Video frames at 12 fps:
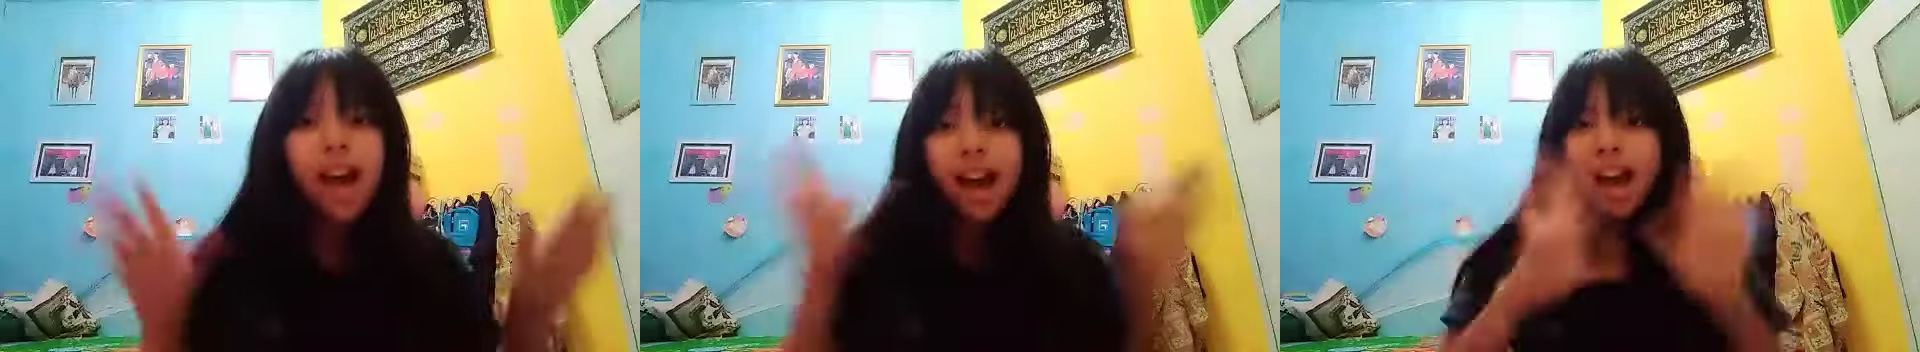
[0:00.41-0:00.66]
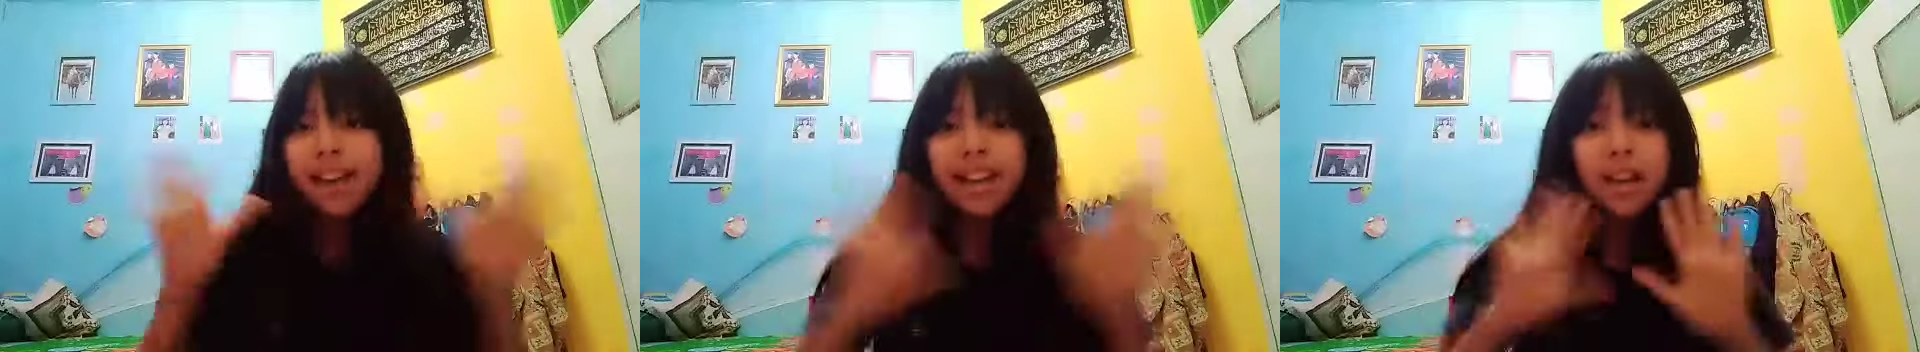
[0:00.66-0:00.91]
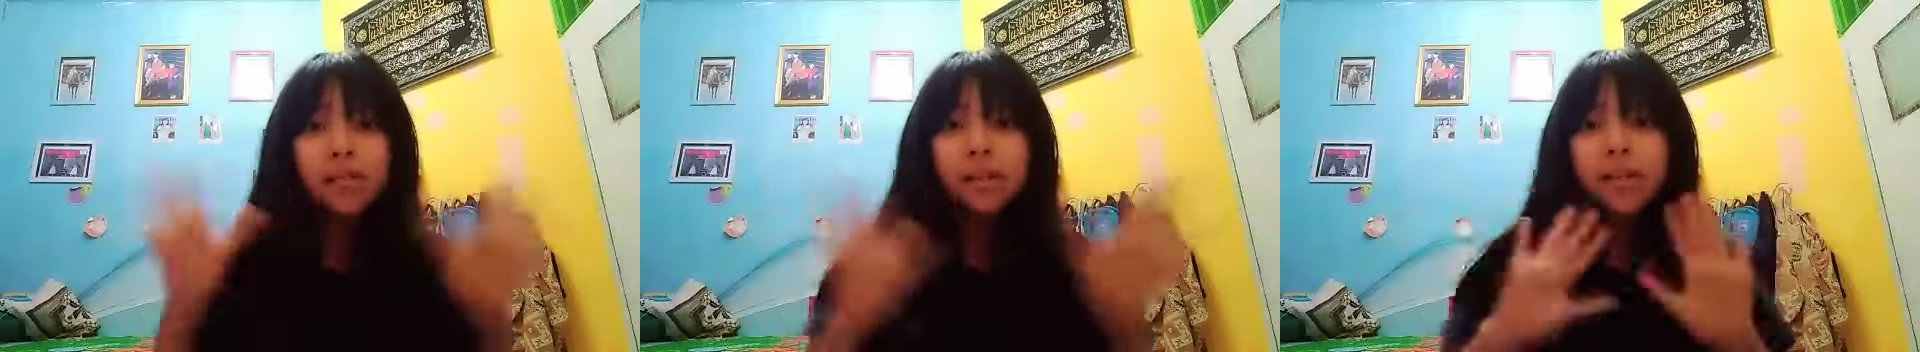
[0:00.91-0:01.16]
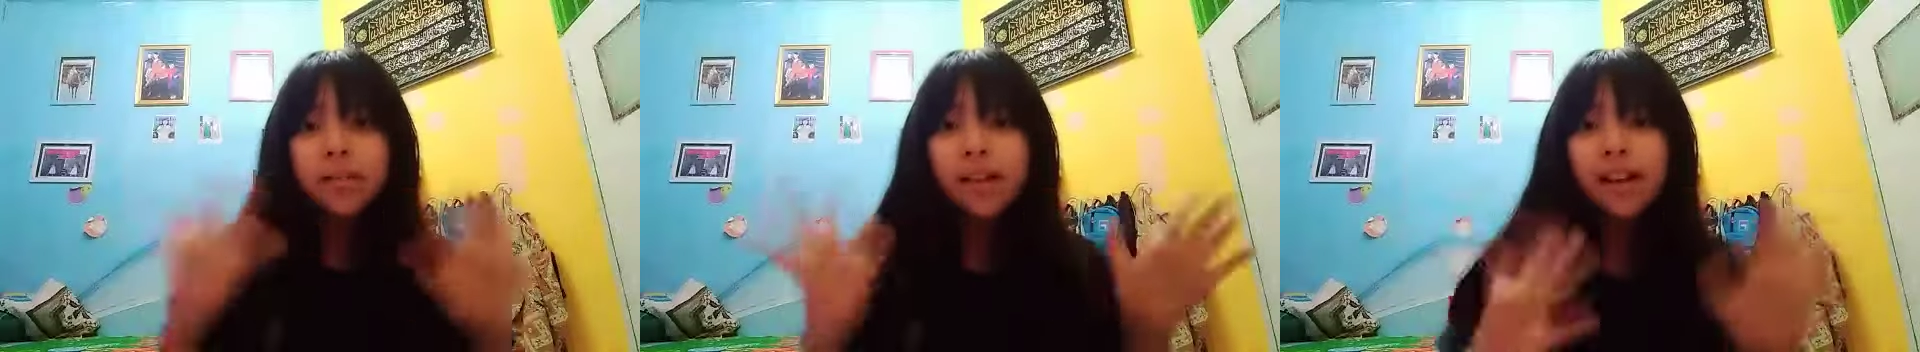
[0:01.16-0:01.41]
Hey
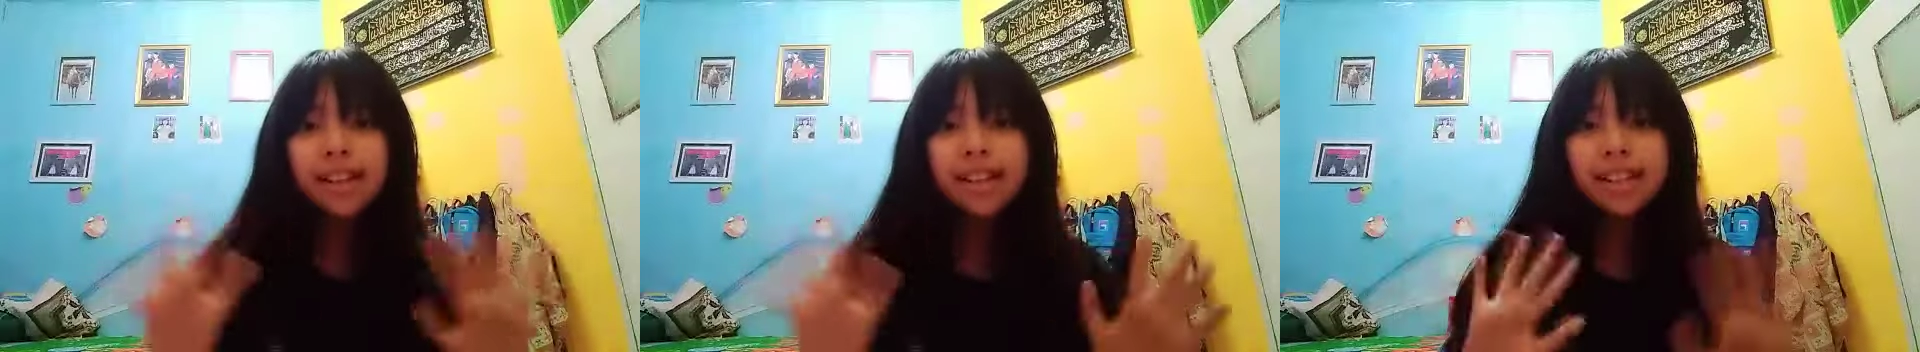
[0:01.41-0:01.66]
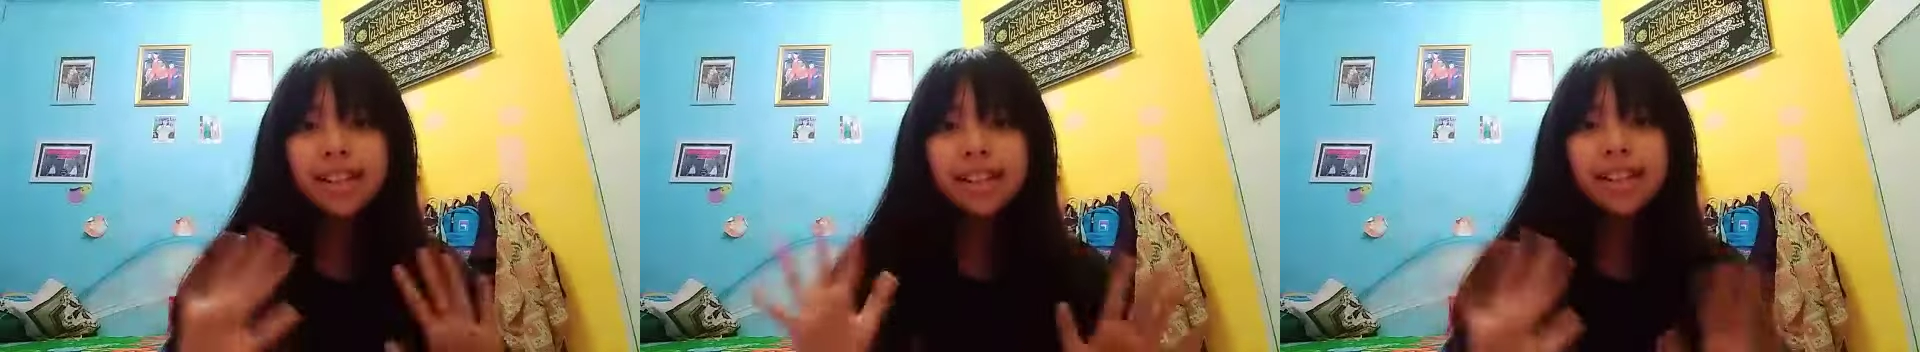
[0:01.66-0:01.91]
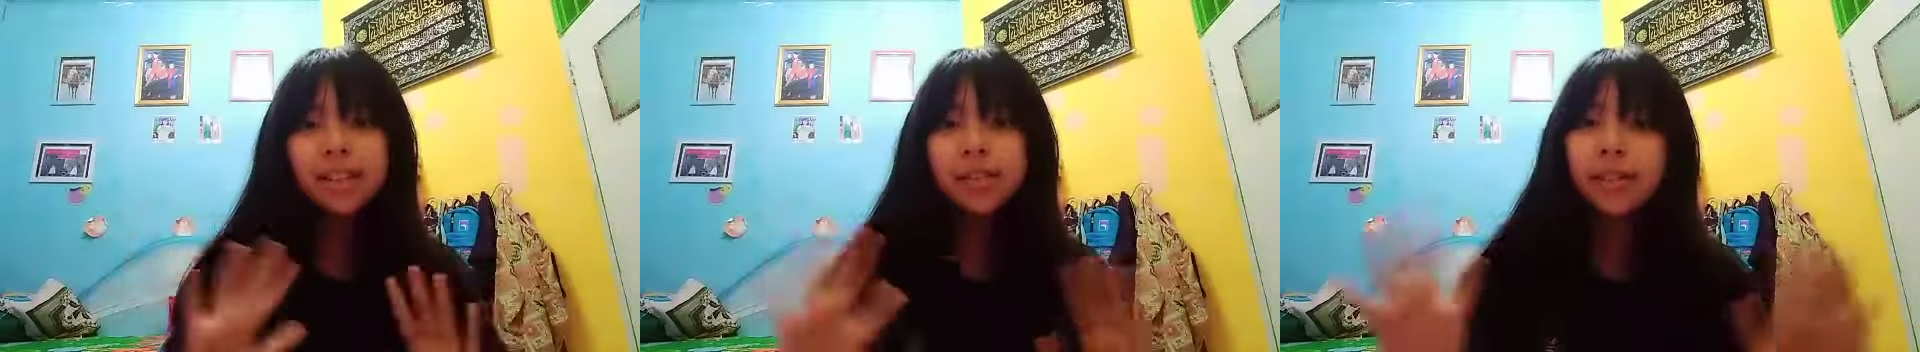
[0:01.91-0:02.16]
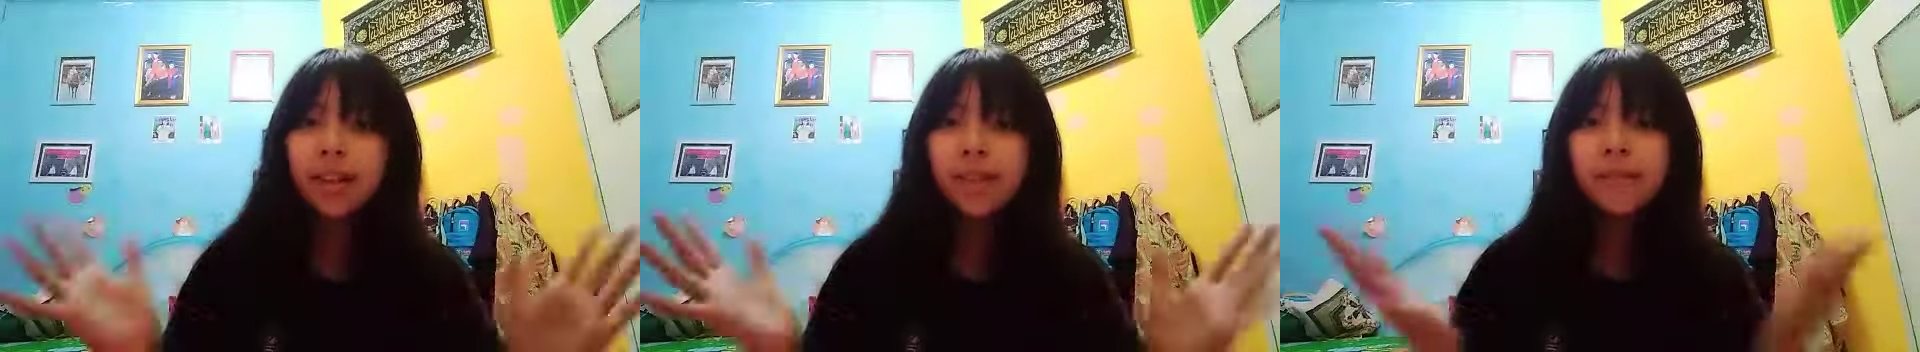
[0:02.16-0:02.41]
everybody,
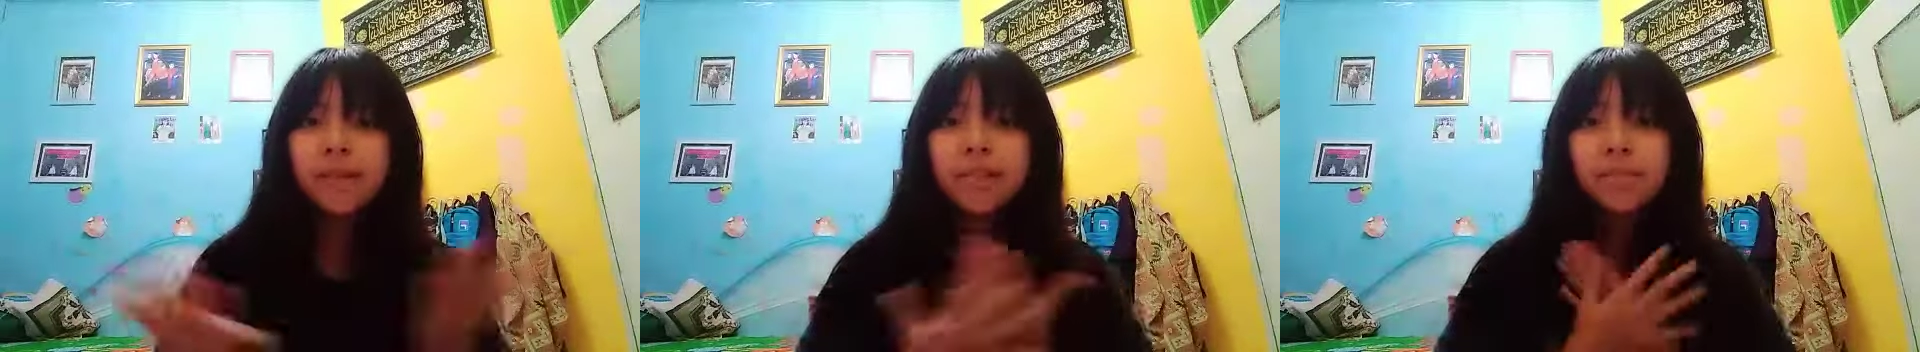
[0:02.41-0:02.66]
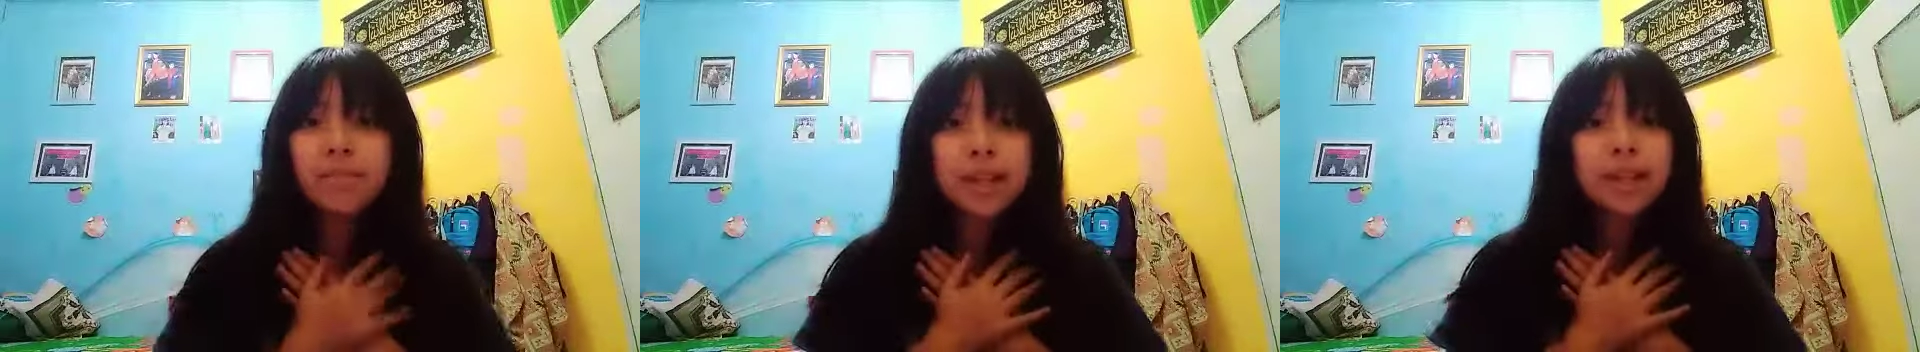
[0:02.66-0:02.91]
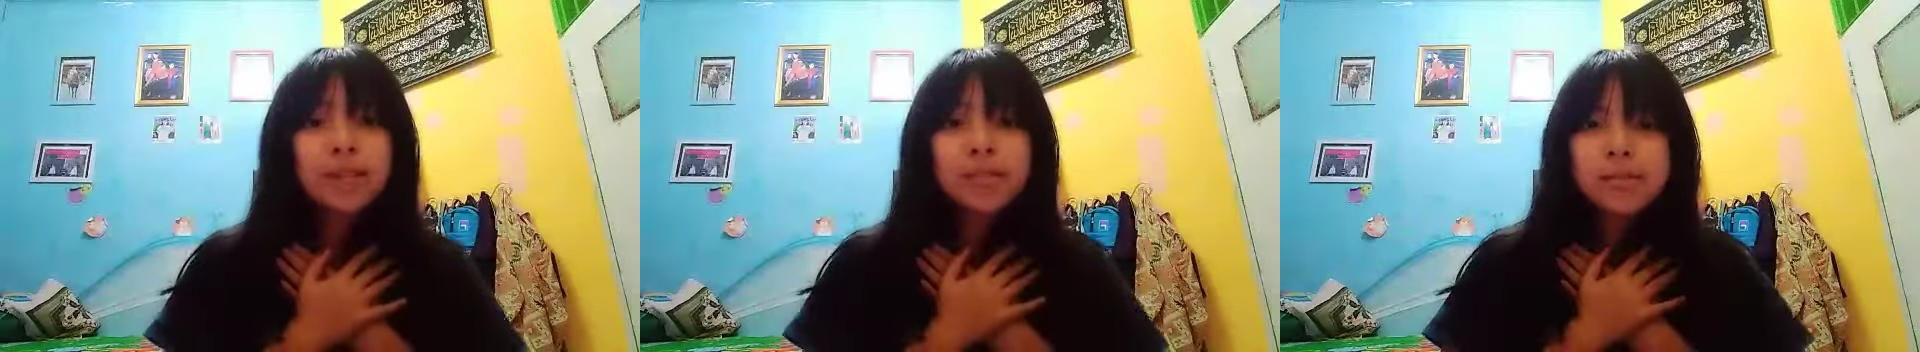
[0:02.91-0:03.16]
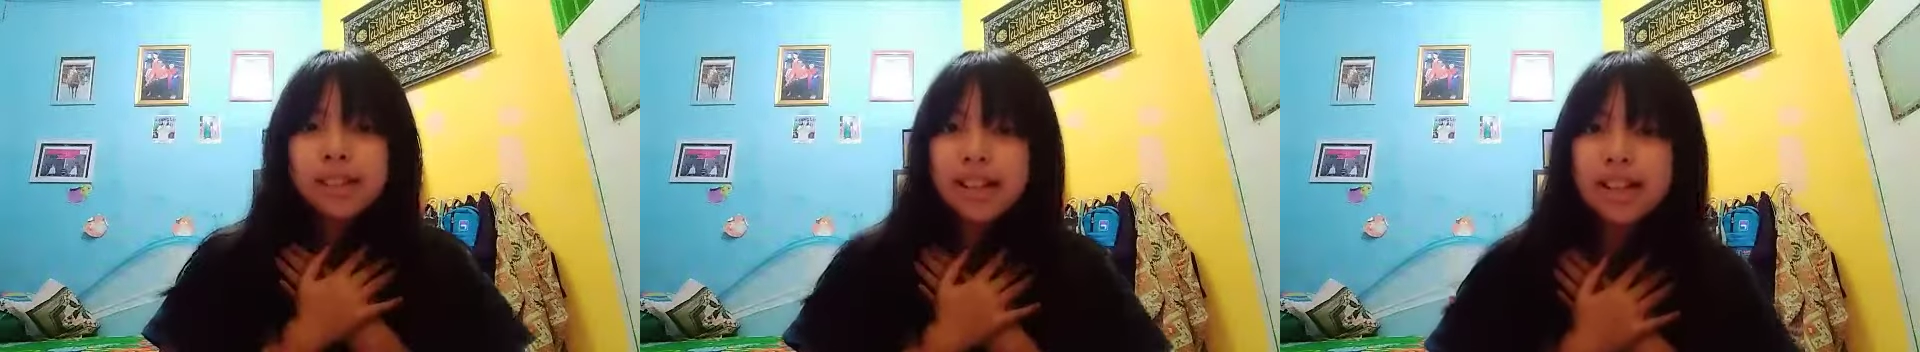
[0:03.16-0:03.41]
welcome back to my
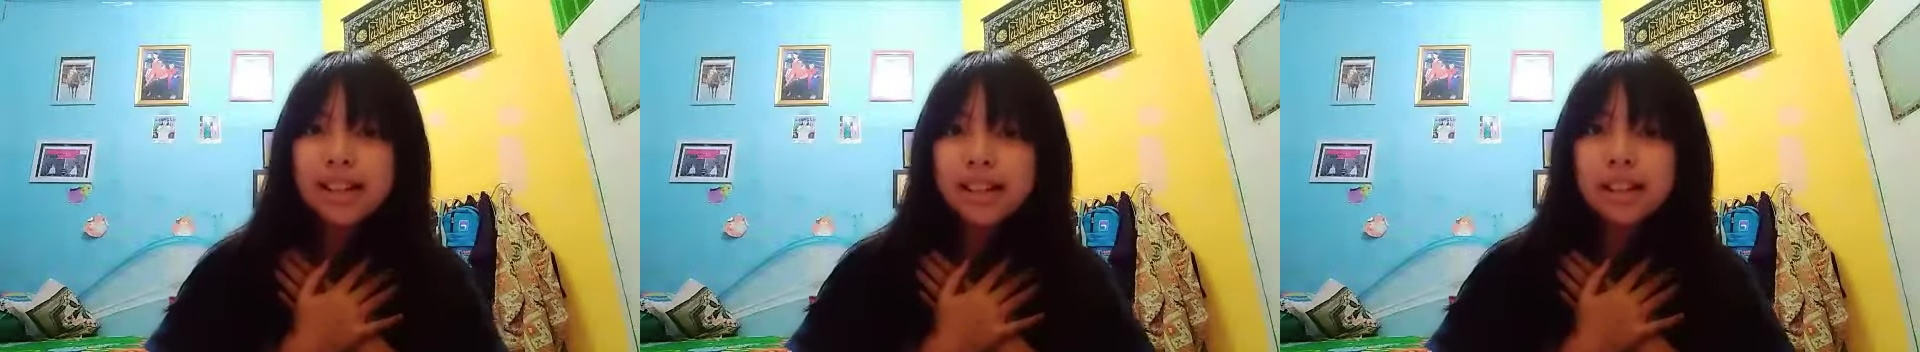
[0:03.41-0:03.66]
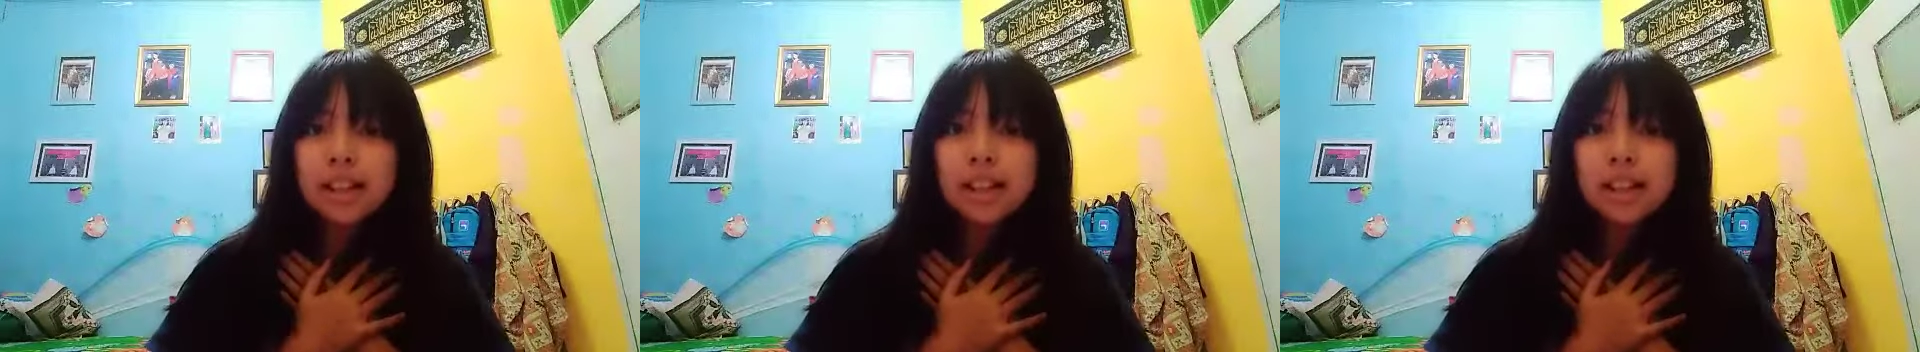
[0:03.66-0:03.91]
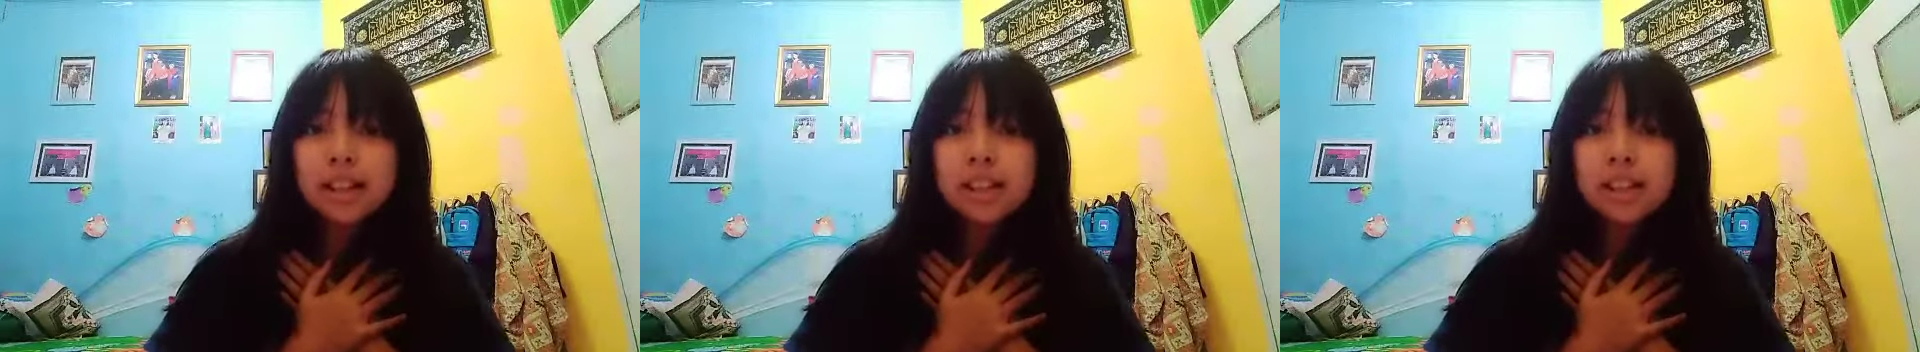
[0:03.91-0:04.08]
YouTube channel.